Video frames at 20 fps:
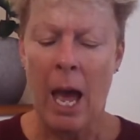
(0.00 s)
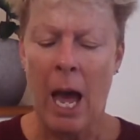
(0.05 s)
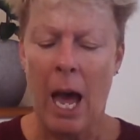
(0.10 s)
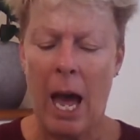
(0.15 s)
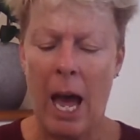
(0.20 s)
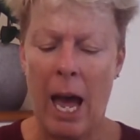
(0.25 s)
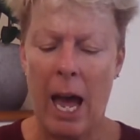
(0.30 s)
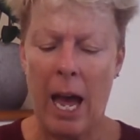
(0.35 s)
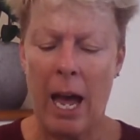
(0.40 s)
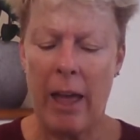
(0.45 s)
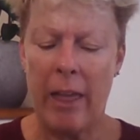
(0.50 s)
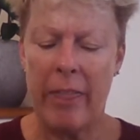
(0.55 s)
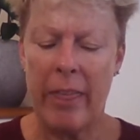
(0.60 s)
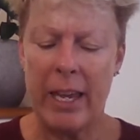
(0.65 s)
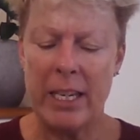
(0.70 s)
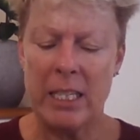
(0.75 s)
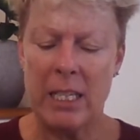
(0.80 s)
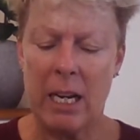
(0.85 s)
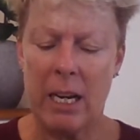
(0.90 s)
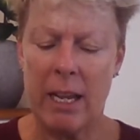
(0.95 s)

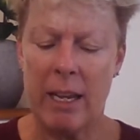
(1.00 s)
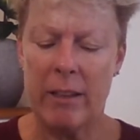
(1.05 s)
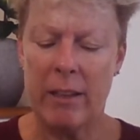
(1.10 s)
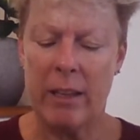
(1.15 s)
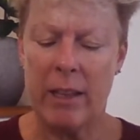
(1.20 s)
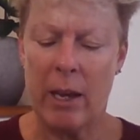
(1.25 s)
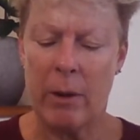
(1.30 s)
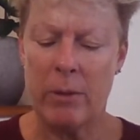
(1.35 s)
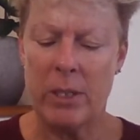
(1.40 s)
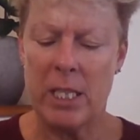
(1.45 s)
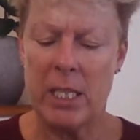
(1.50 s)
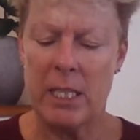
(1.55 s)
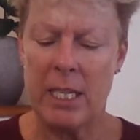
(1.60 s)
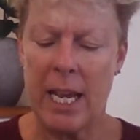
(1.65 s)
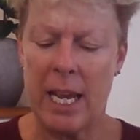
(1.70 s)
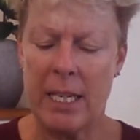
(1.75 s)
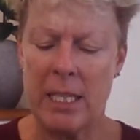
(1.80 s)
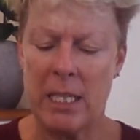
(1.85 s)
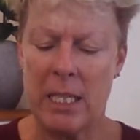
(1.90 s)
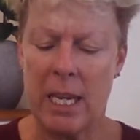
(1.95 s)
They declared that they would
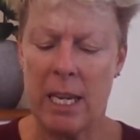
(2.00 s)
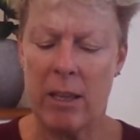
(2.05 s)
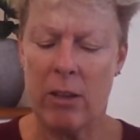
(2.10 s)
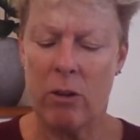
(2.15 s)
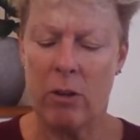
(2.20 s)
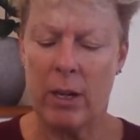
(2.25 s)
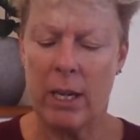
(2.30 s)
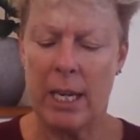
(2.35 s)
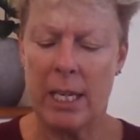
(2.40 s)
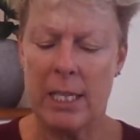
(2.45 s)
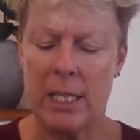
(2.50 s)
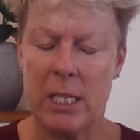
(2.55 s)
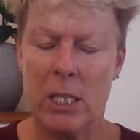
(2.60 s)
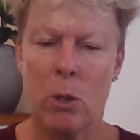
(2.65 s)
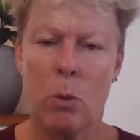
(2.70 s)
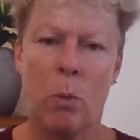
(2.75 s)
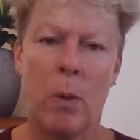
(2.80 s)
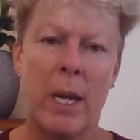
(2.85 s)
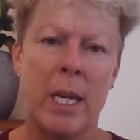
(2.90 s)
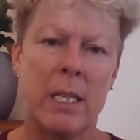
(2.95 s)
stand together against
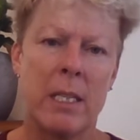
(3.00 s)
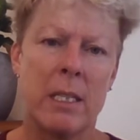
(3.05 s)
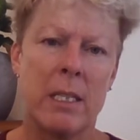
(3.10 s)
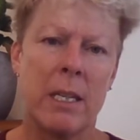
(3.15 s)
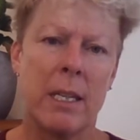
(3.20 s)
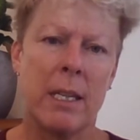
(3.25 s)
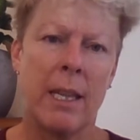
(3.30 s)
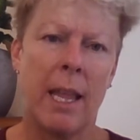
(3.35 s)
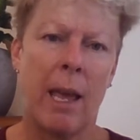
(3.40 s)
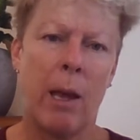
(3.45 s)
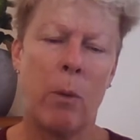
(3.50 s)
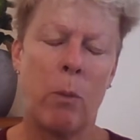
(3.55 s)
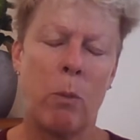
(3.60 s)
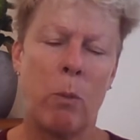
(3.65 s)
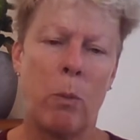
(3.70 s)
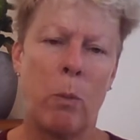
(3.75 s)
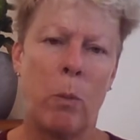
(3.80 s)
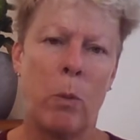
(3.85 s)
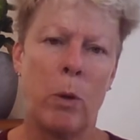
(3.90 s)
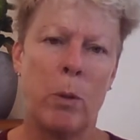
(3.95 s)
the West and they
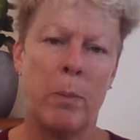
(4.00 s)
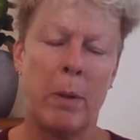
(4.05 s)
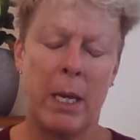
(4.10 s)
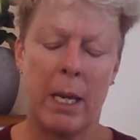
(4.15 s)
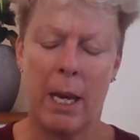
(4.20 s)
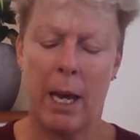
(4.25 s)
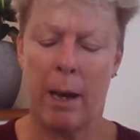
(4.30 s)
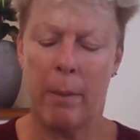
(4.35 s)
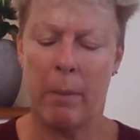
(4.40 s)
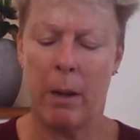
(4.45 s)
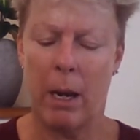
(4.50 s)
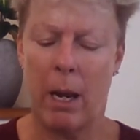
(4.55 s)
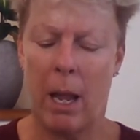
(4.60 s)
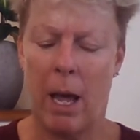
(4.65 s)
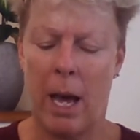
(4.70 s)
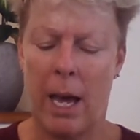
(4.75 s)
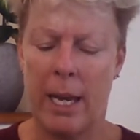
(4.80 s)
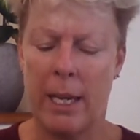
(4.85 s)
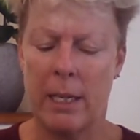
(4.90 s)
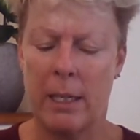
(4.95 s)
would become
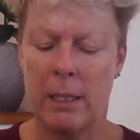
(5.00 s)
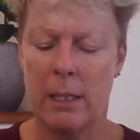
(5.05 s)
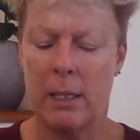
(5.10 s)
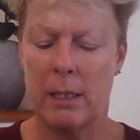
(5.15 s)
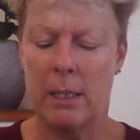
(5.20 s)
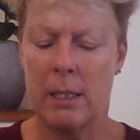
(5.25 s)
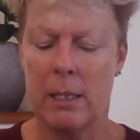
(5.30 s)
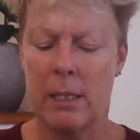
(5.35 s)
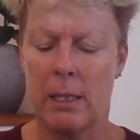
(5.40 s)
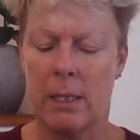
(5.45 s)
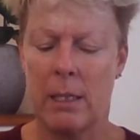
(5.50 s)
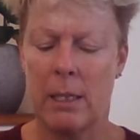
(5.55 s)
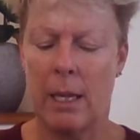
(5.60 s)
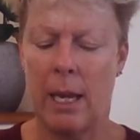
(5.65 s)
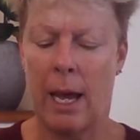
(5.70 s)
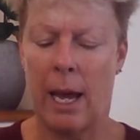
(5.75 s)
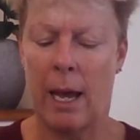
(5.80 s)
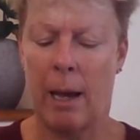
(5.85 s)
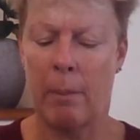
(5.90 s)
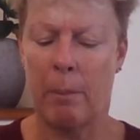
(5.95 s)
alliance
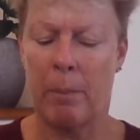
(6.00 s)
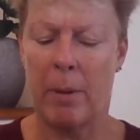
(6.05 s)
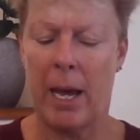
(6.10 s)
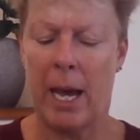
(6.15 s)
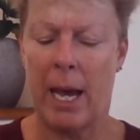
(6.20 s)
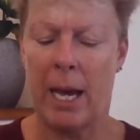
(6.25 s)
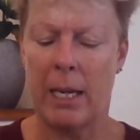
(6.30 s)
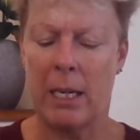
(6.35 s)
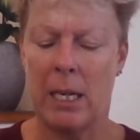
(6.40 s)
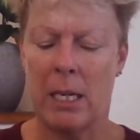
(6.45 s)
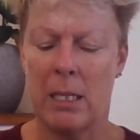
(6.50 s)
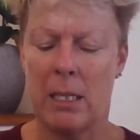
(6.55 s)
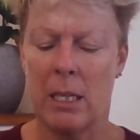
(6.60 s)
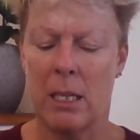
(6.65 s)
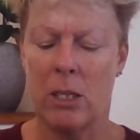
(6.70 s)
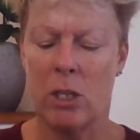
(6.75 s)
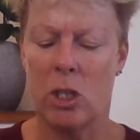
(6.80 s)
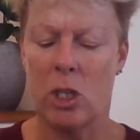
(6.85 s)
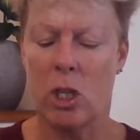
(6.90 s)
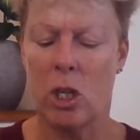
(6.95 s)
partners
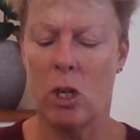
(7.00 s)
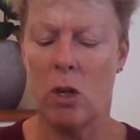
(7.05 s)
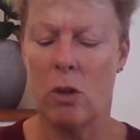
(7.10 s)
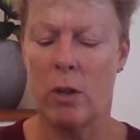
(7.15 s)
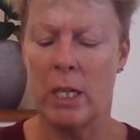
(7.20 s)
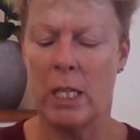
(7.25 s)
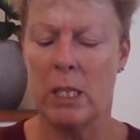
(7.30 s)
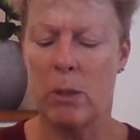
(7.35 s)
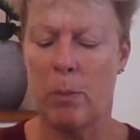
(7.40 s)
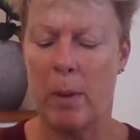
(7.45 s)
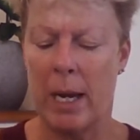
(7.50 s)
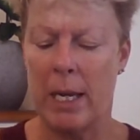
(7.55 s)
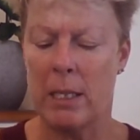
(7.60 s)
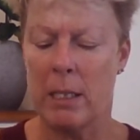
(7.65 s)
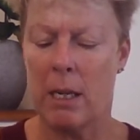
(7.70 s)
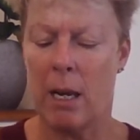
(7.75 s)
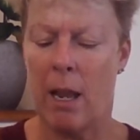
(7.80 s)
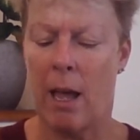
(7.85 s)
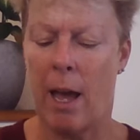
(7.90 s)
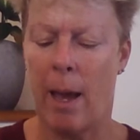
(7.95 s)
in security, space,
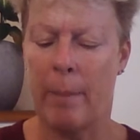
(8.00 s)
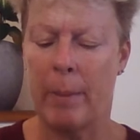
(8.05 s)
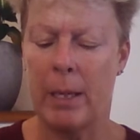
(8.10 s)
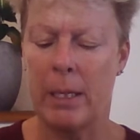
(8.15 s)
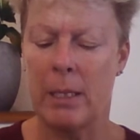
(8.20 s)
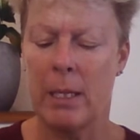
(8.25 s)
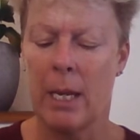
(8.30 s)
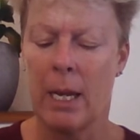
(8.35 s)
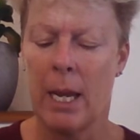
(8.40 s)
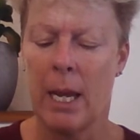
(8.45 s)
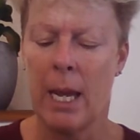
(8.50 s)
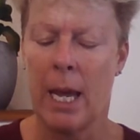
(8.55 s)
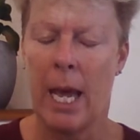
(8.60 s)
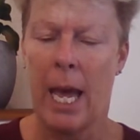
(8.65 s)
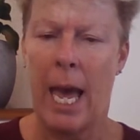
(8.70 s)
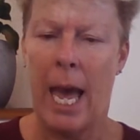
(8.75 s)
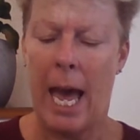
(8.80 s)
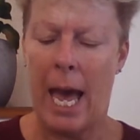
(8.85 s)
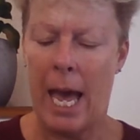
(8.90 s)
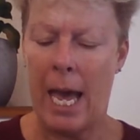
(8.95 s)
climate,
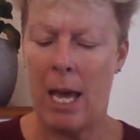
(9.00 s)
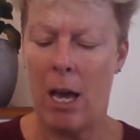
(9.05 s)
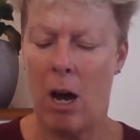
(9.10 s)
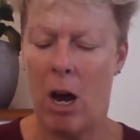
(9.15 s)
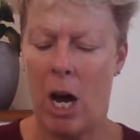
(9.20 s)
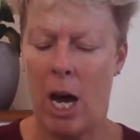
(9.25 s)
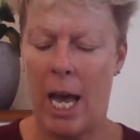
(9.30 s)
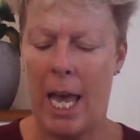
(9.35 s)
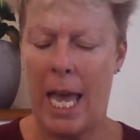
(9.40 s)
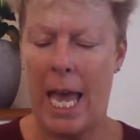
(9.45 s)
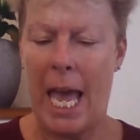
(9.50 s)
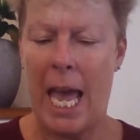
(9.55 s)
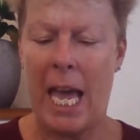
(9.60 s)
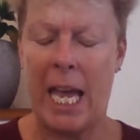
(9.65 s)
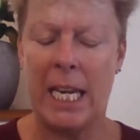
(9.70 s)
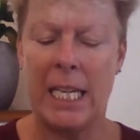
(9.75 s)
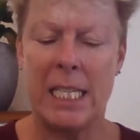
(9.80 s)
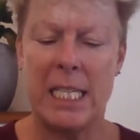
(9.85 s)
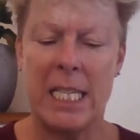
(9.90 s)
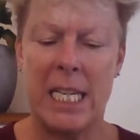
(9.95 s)
AI
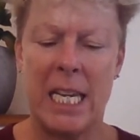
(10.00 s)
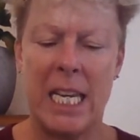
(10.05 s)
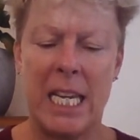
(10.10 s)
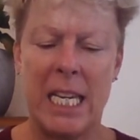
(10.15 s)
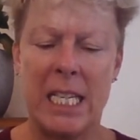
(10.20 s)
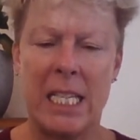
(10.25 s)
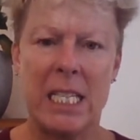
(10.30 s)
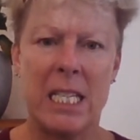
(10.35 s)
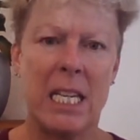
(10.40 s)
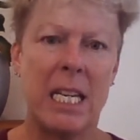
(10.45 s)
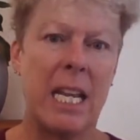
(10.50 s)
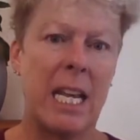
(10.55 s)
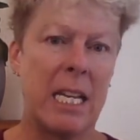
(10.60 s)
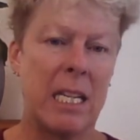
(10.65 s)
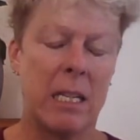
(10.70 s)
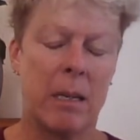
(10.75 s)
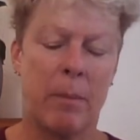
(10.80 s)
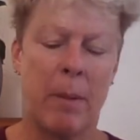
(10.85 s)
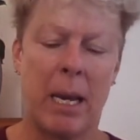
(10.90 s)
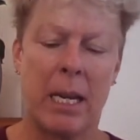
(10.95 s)
and
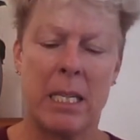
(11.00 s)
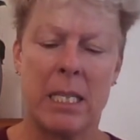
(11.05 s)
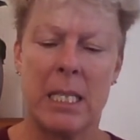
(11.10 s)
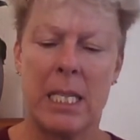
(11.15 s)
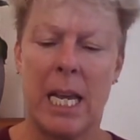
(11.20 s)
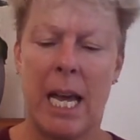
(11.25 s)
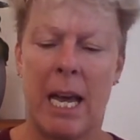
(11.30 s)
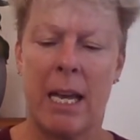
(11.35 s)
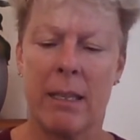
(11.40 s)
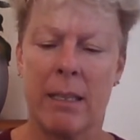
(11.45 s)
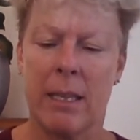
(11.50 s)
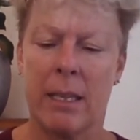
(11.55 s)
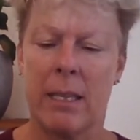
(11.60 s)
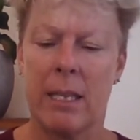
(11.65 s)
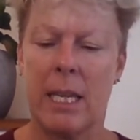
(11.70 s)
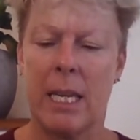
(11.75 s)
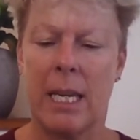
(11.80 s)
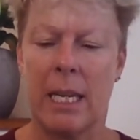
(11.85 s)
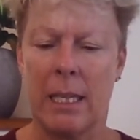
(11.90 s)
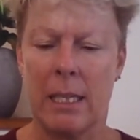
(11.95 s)
internet, amongst other
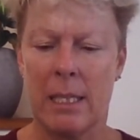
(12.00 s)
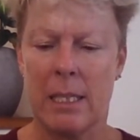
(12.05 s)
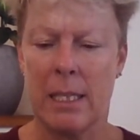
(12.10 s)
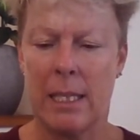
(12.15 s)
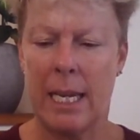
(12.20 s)
things.